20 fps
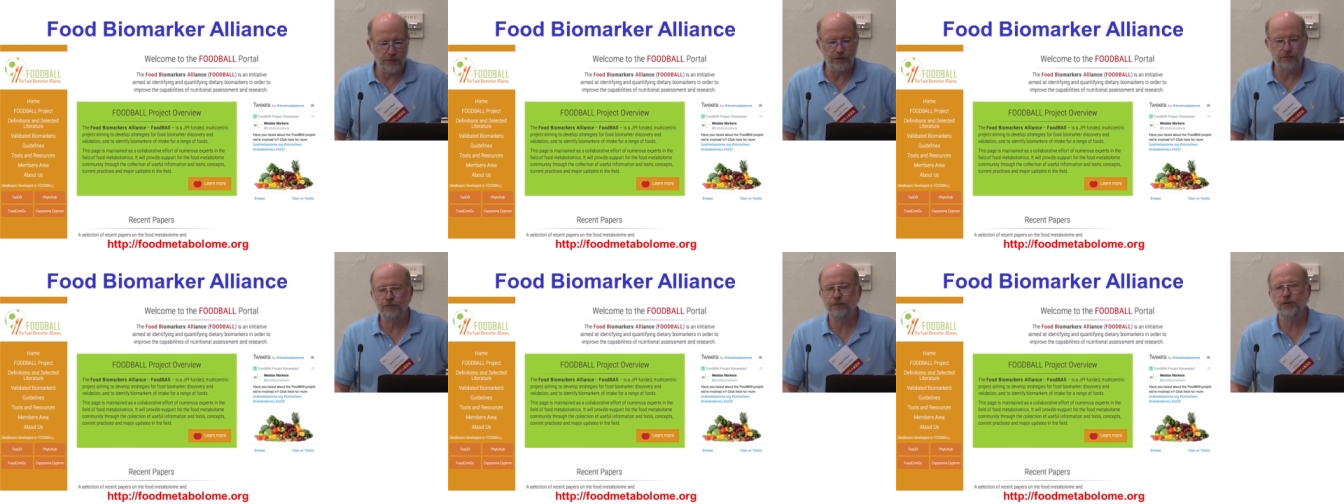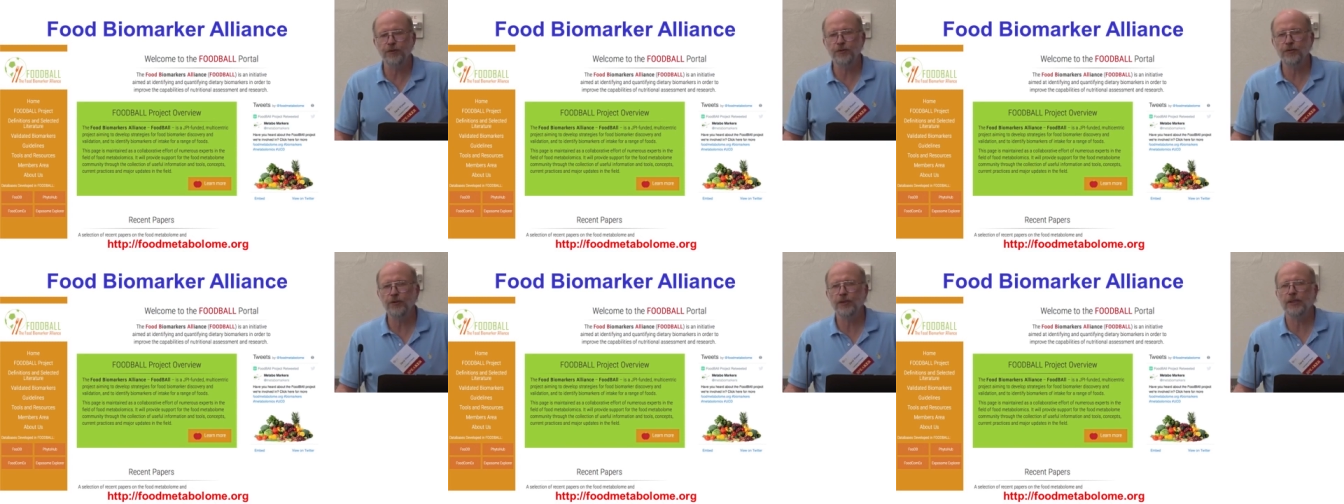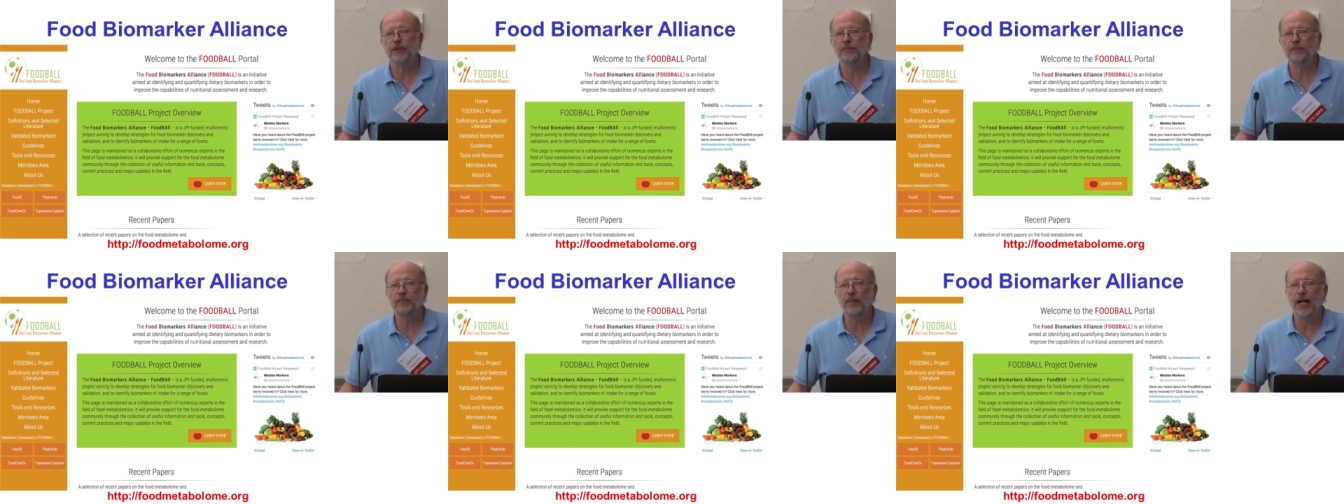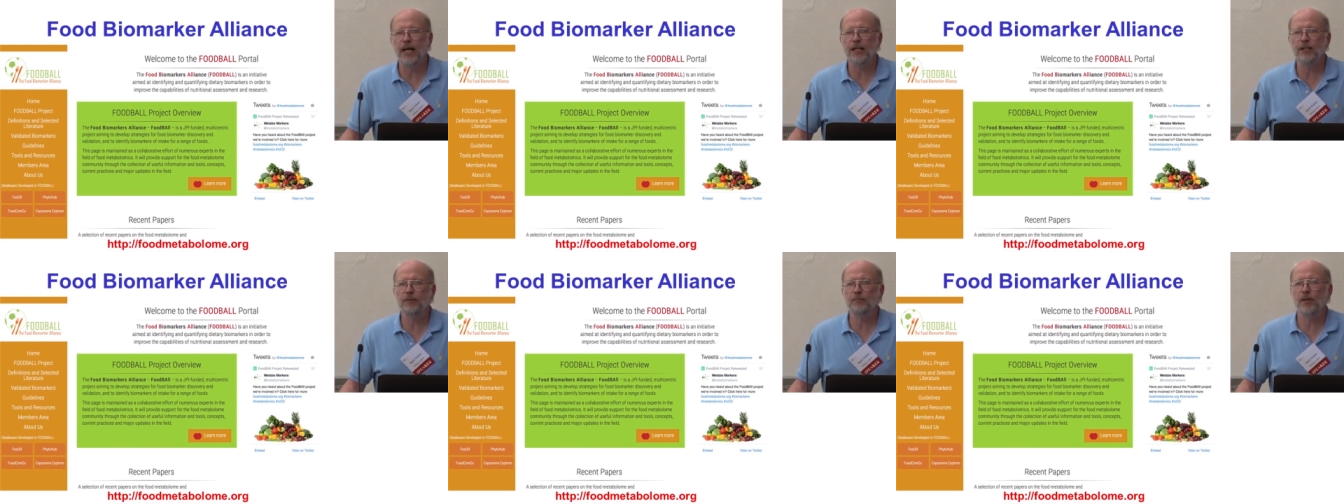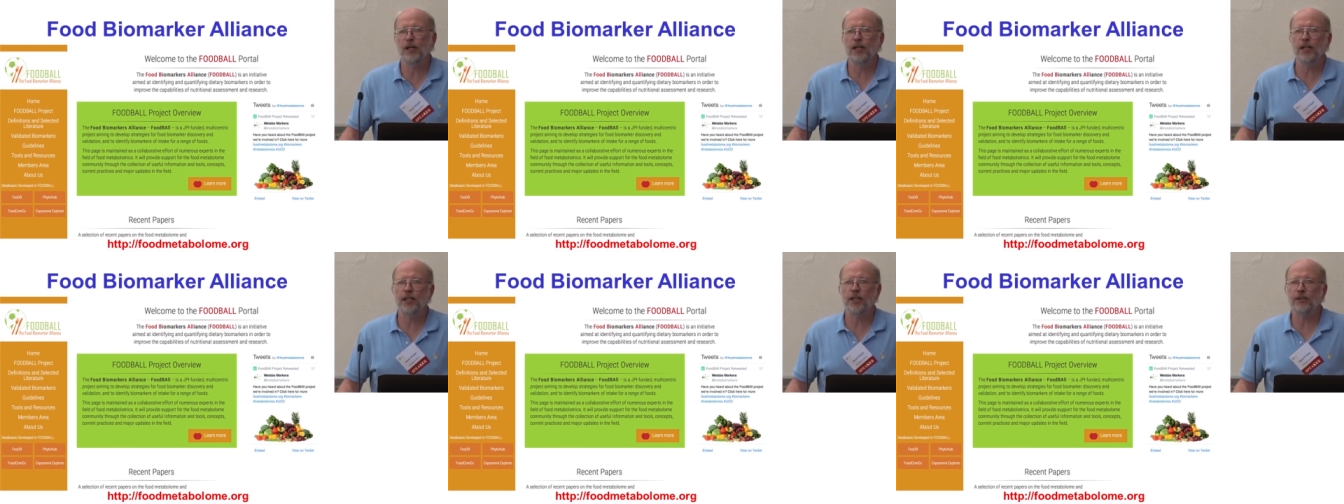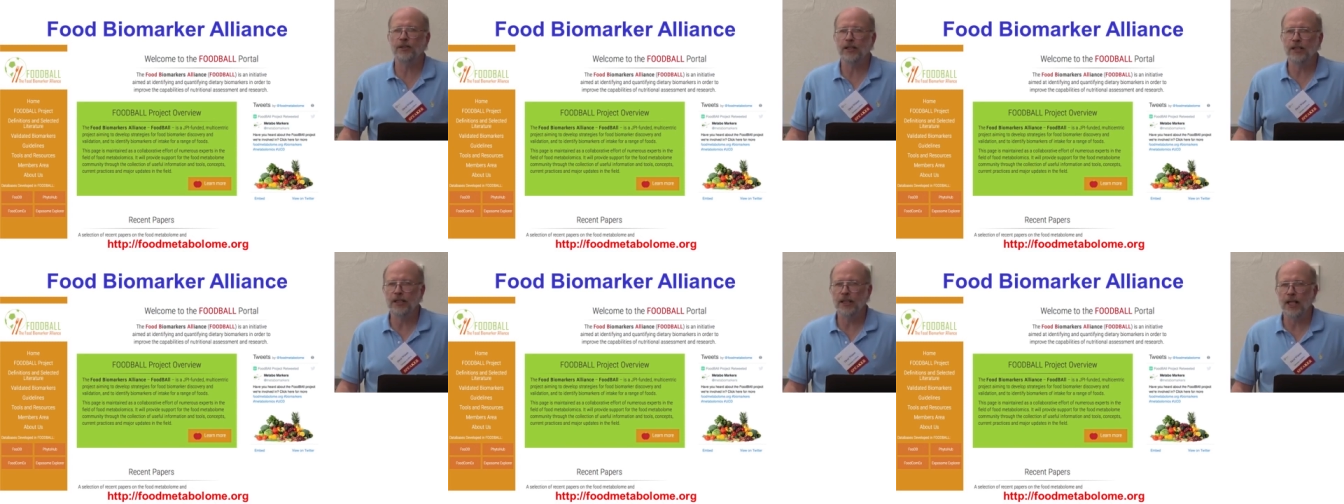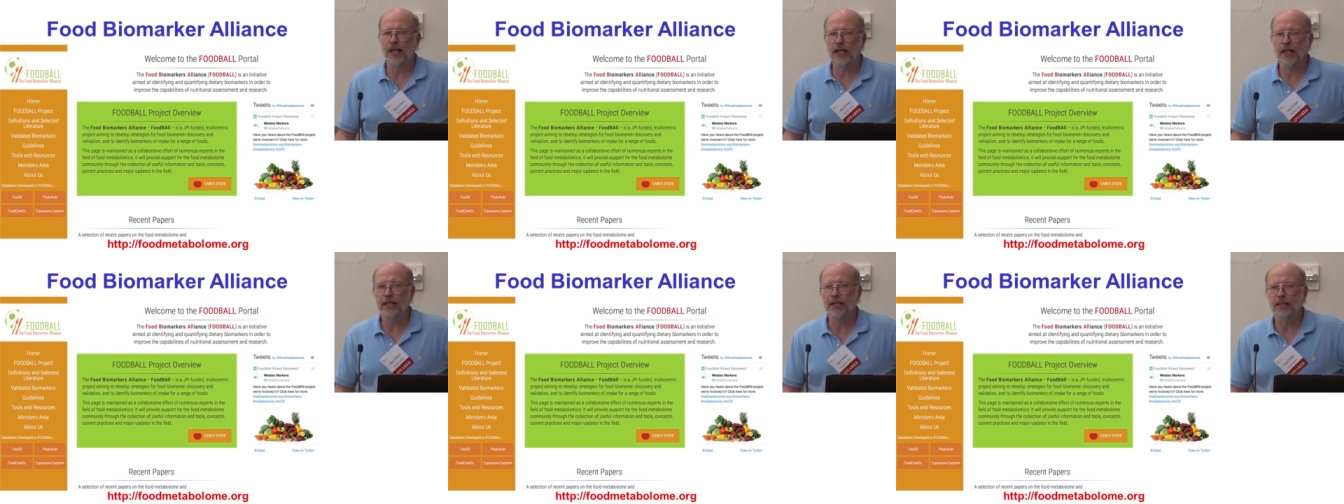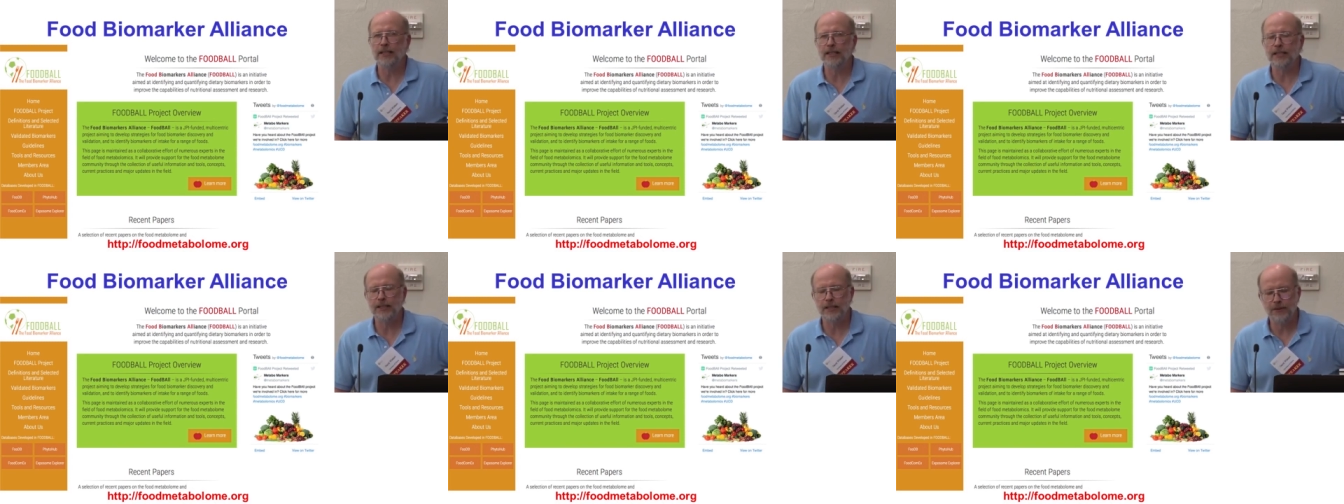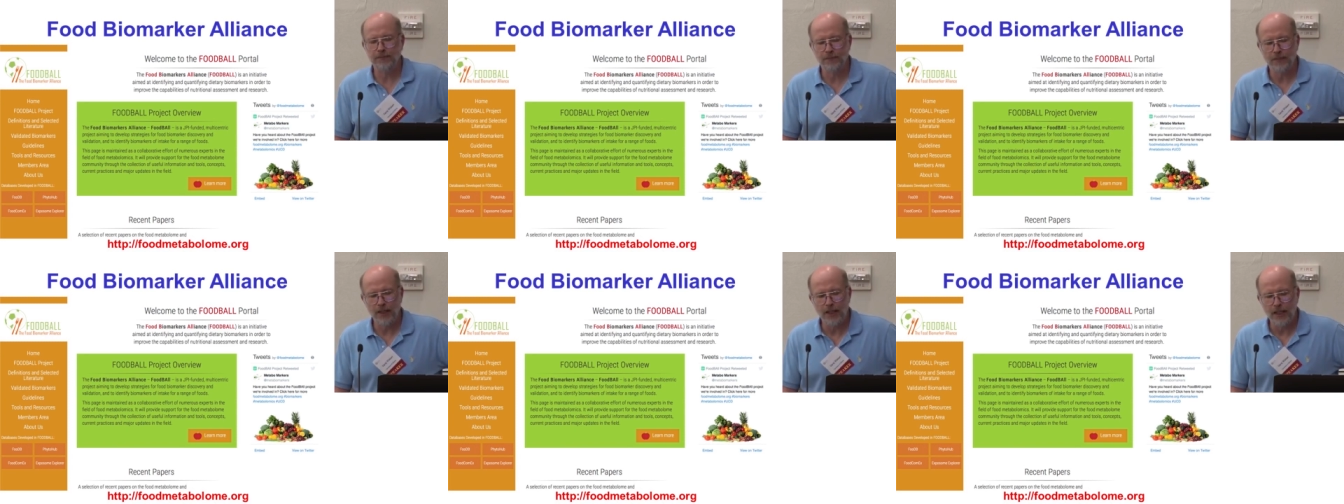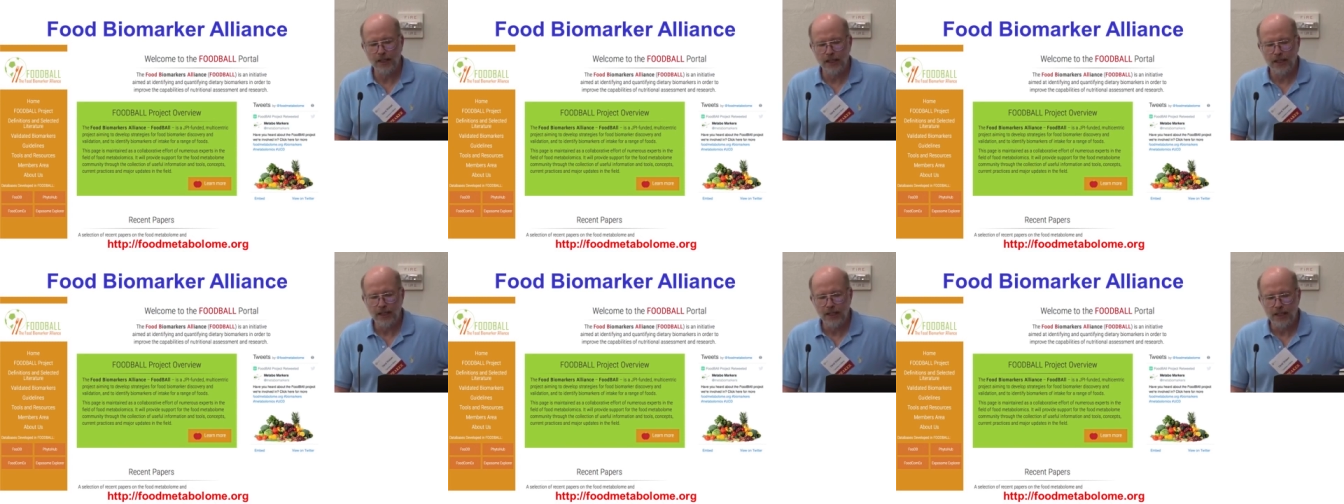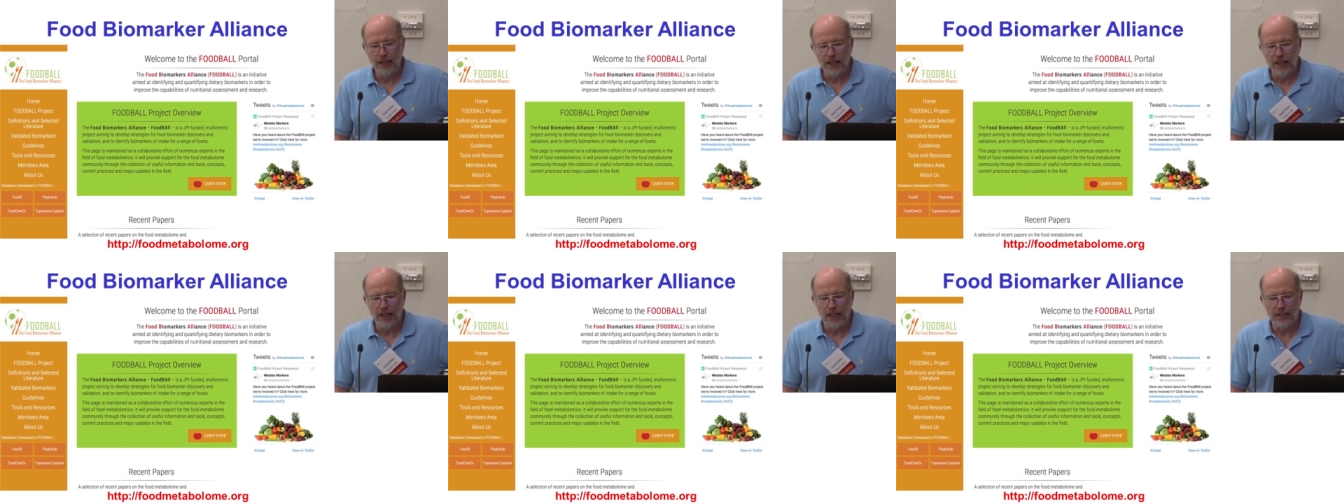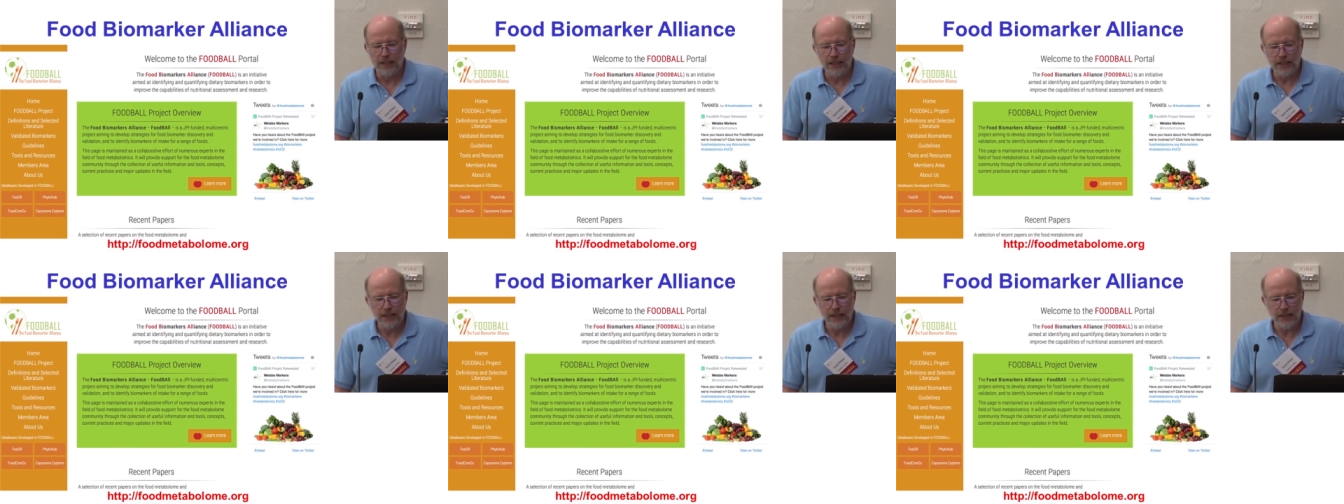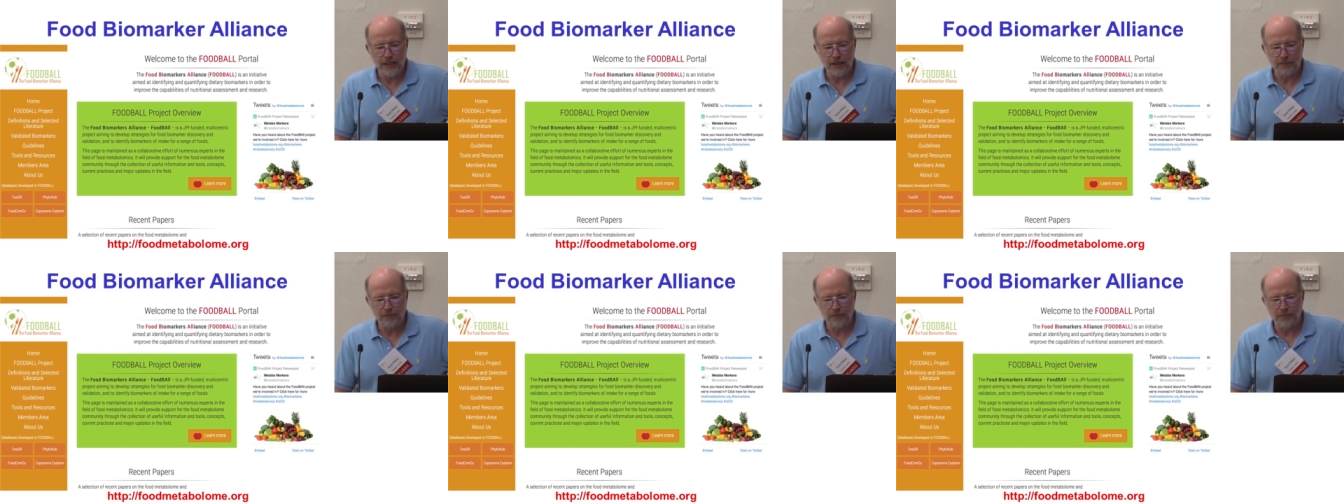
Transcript: the Food Biomarker Alliance. And this is a